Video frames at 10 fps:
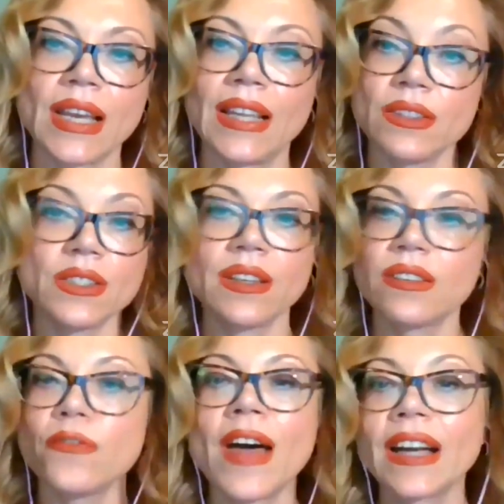And
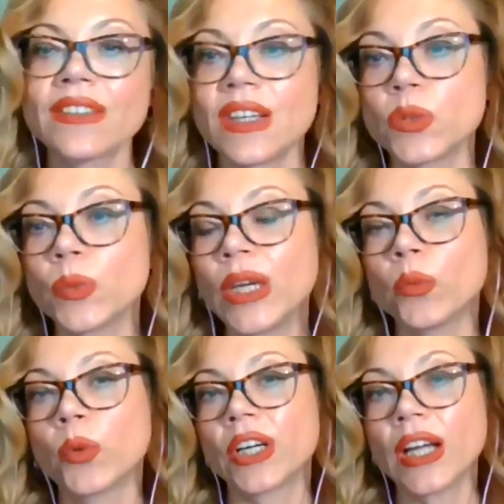the fact that we
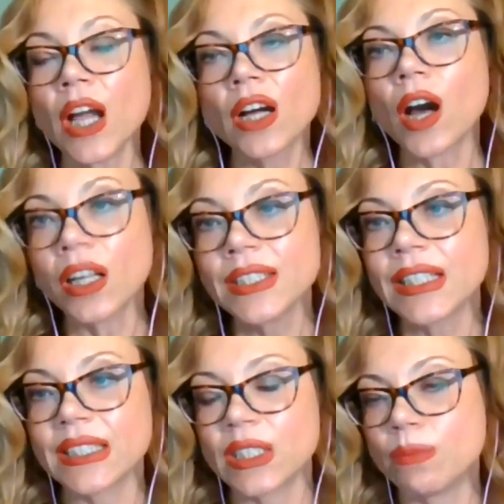were
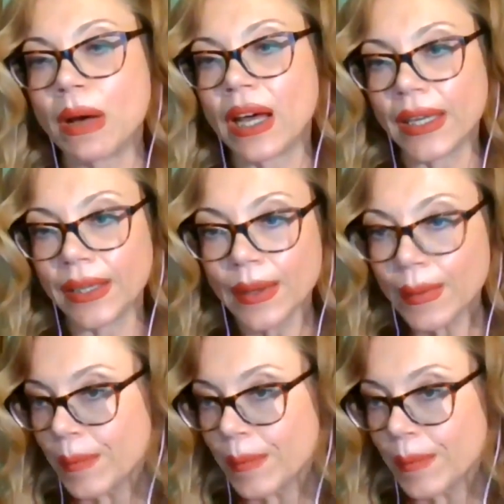contacted by